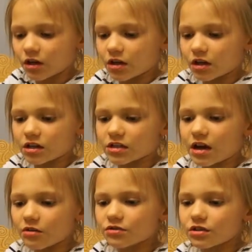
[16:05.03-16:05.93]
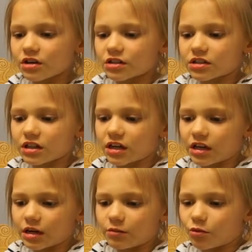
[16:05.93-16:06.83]
Because now it's not sticky
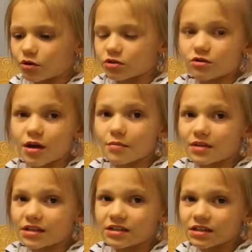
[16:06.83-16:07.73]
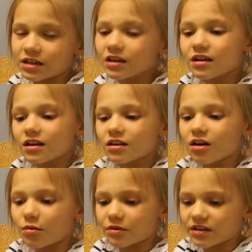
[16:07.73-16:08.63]
anymore, so that means it
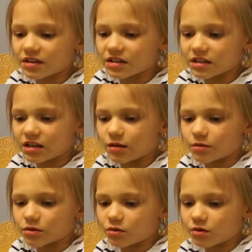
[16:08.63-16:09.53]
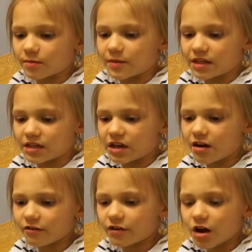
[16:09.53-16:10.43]
obviously absorbed
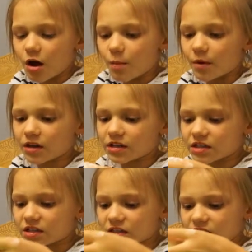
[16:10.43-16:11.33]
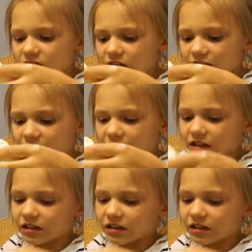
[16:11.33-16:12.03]
enough, but it's still like